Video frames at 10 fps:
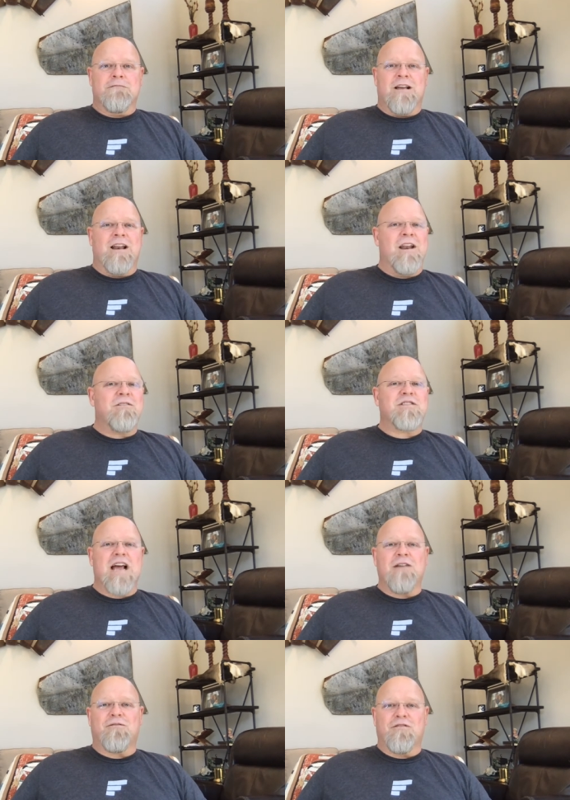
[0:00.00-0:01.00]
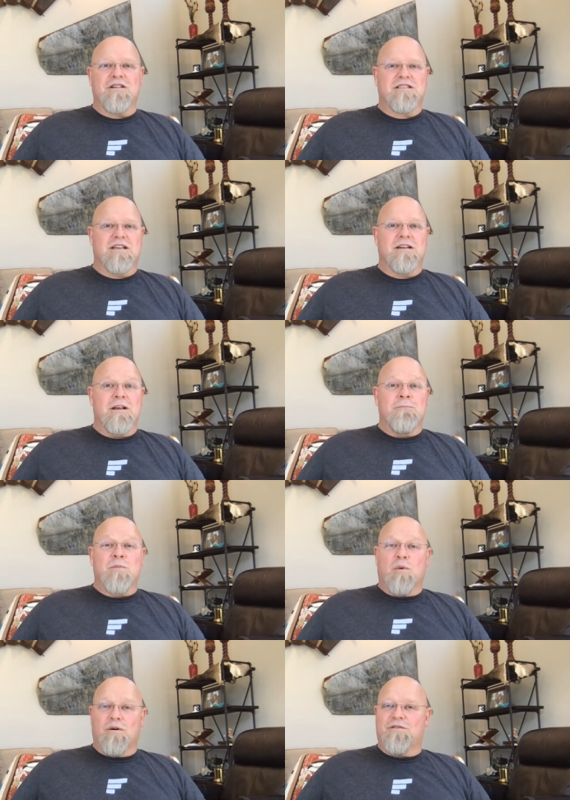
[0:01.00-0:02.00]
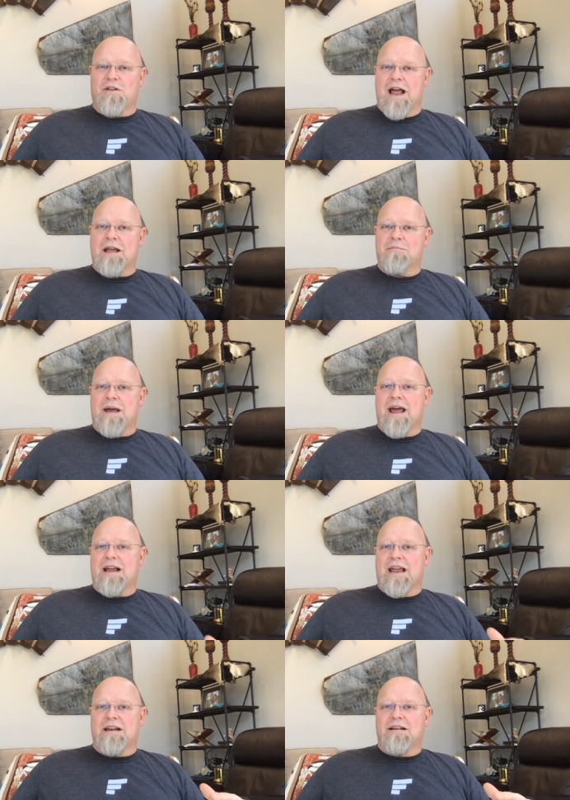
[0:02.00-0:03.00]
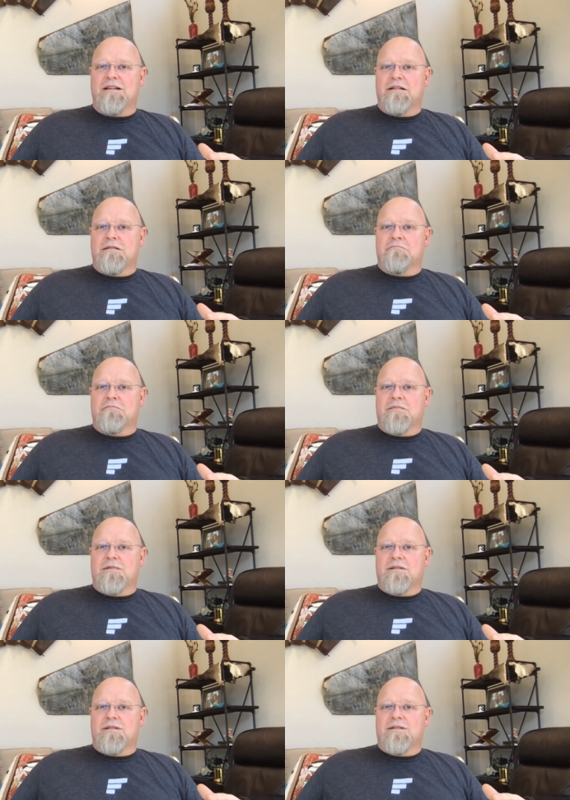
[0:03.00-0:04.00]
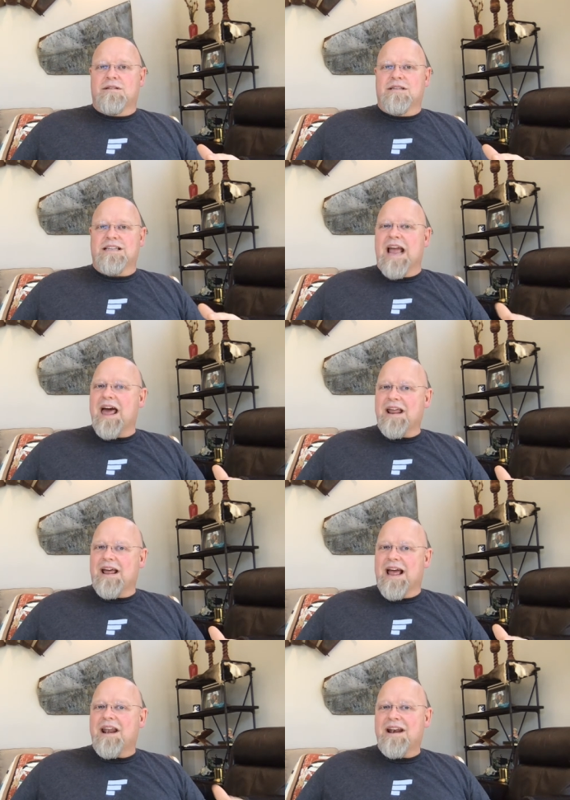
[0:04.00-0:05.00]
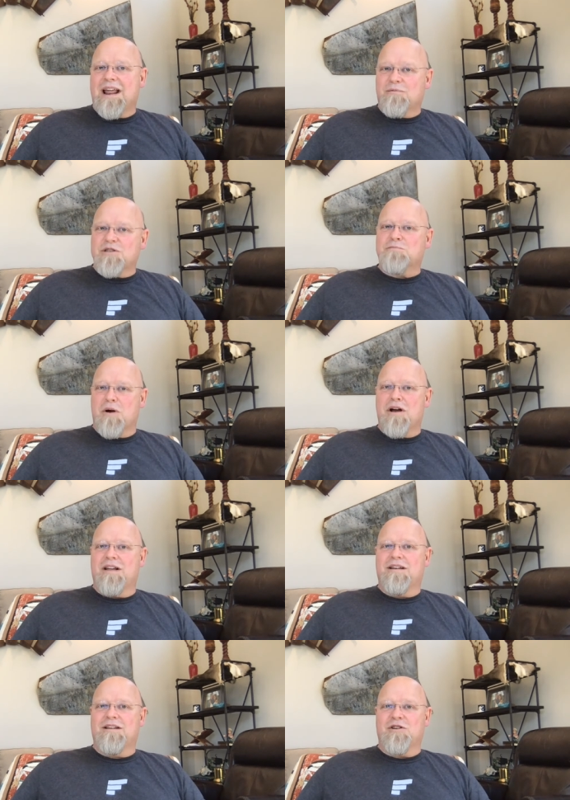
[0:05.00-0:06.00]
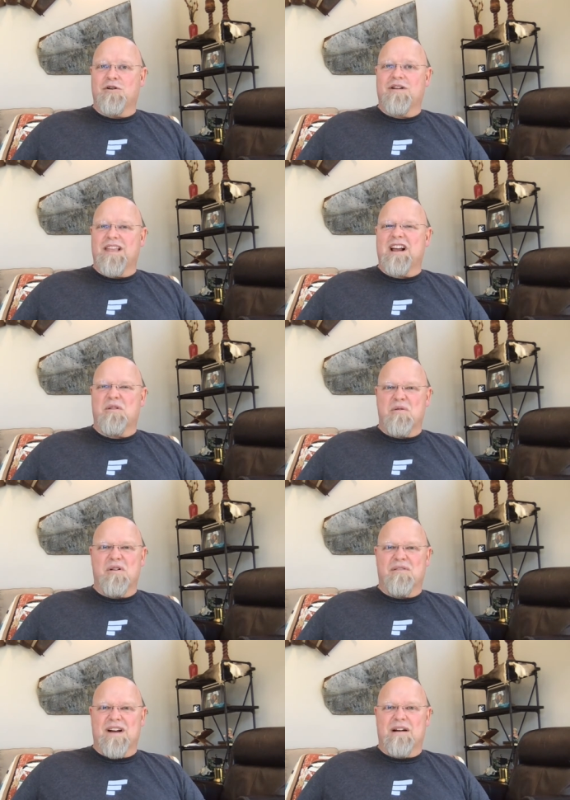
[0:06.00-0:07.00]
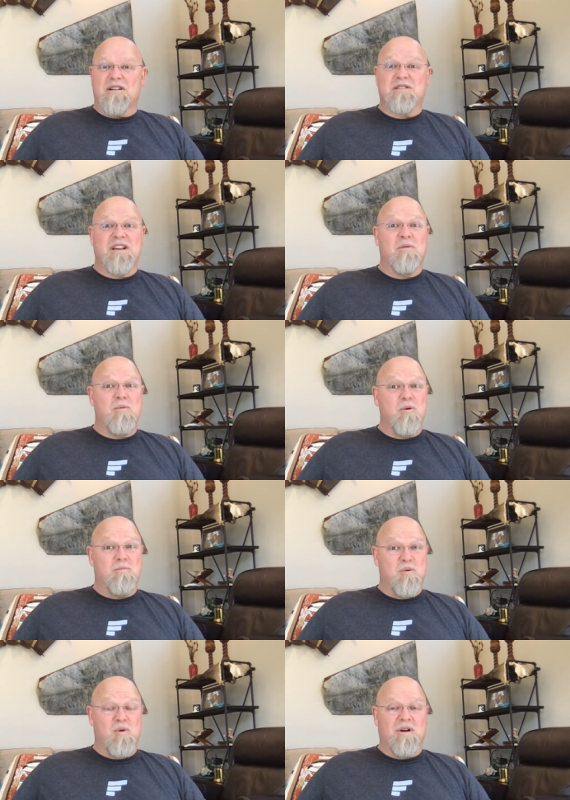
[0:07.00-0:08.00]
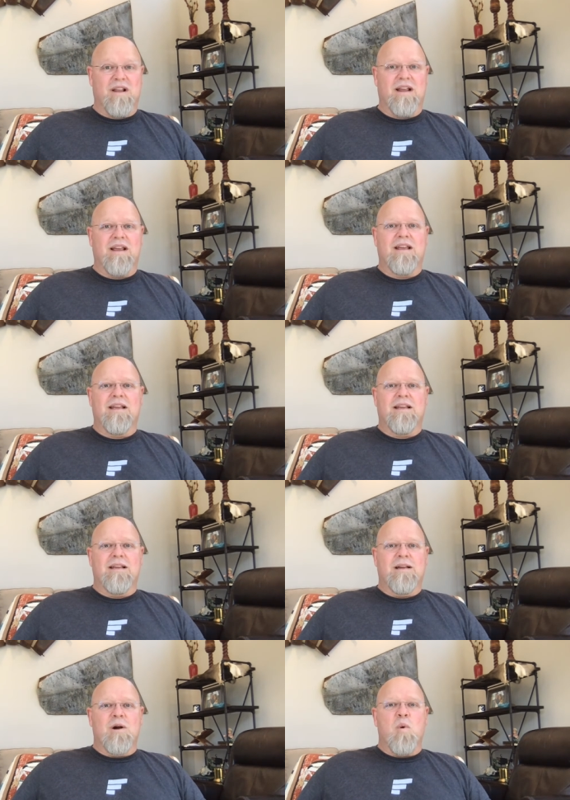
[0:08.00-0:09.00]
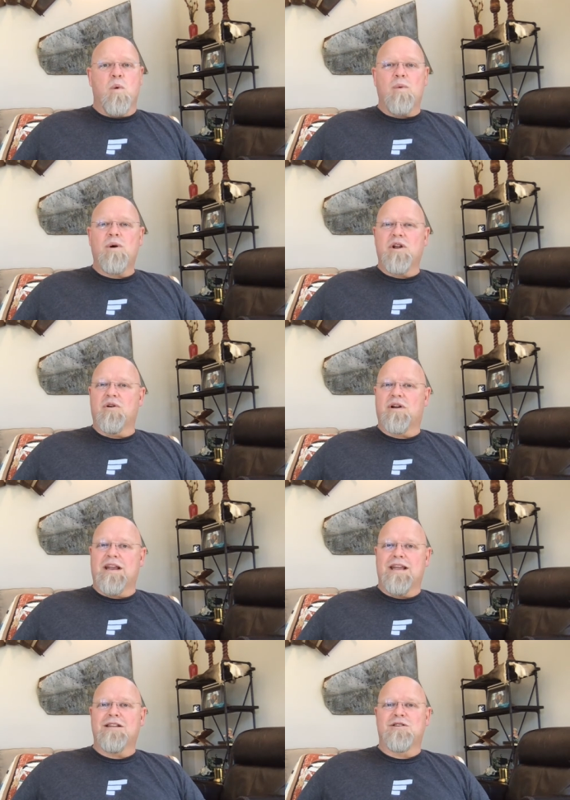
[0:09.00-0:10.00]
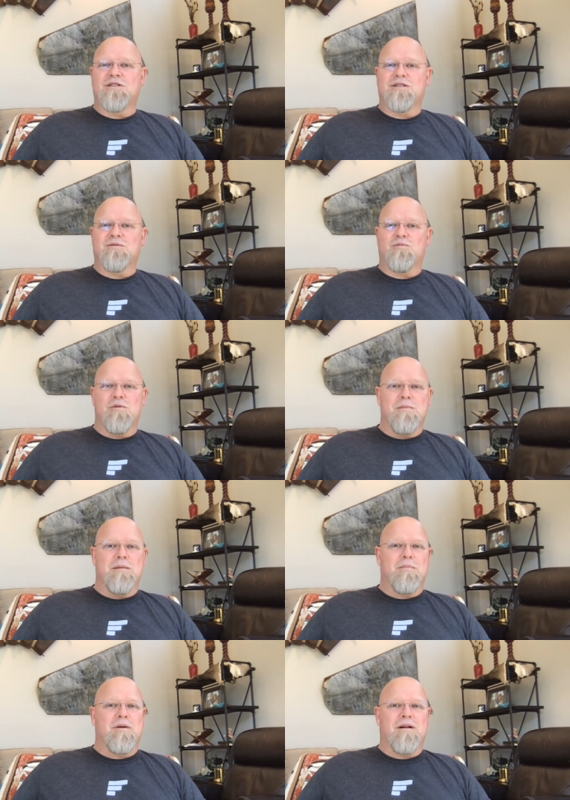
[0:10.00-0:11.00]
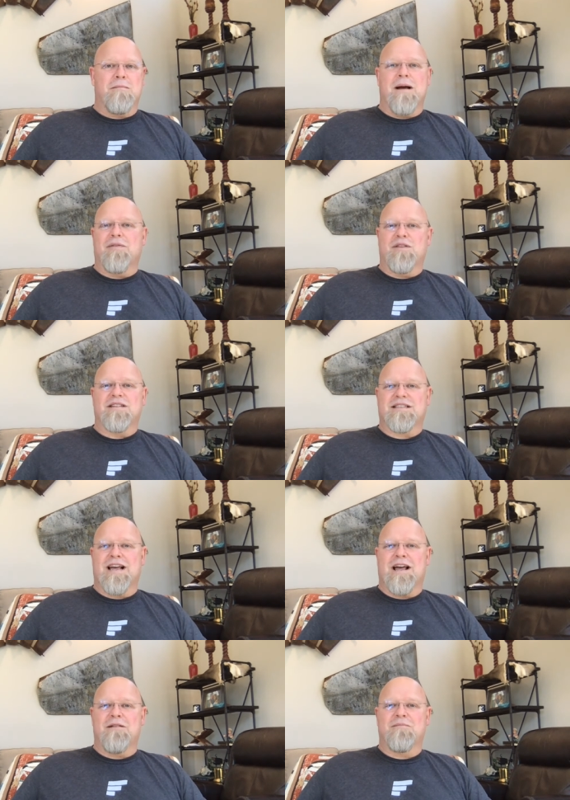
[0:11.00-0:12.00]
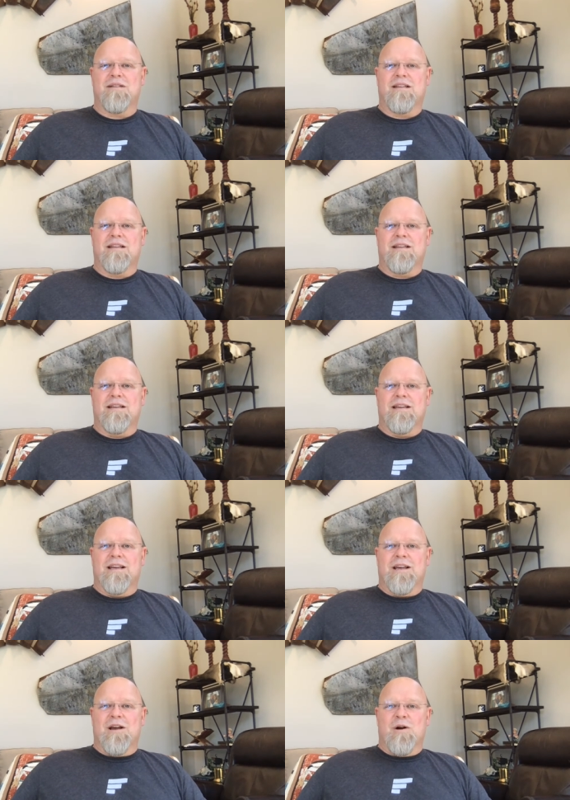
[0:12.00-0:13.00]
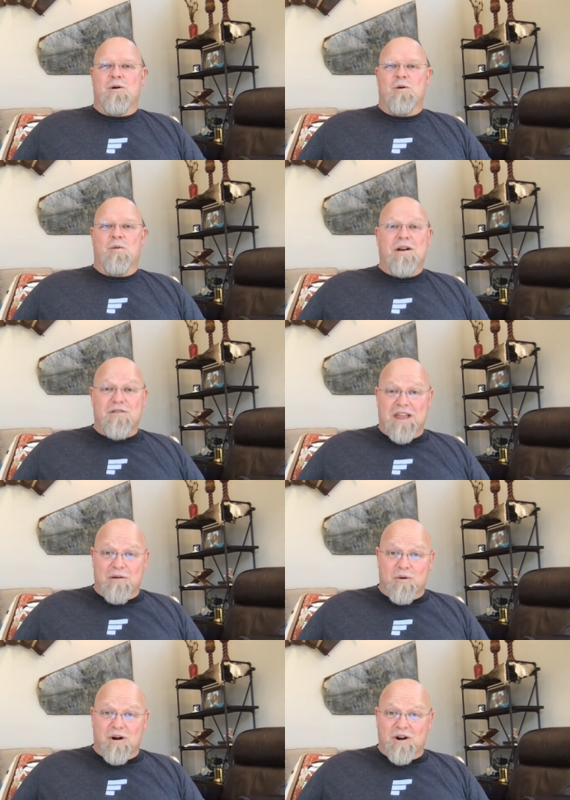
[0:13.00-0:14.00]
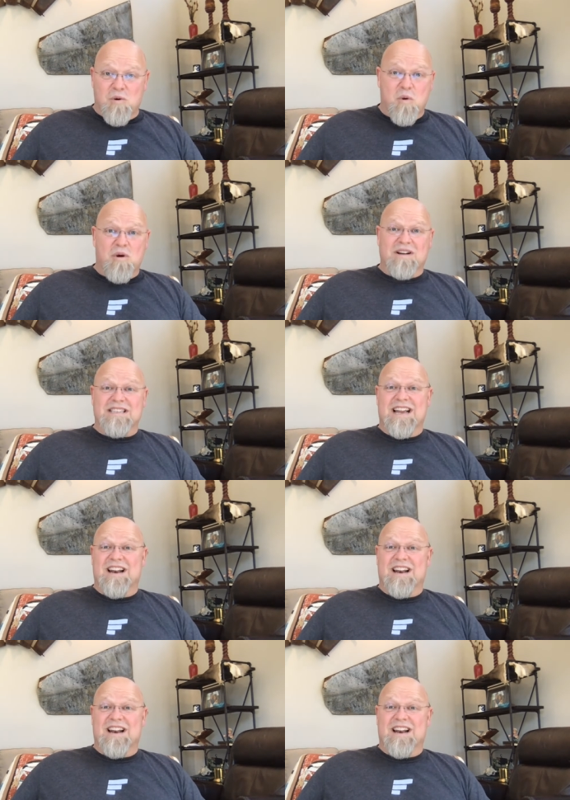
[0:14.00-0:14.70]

Enough time for us to reflect back and see how did I respond during that coronavirus? You know, more importantly, what were your kids remember about this time? Whenever they were quarantined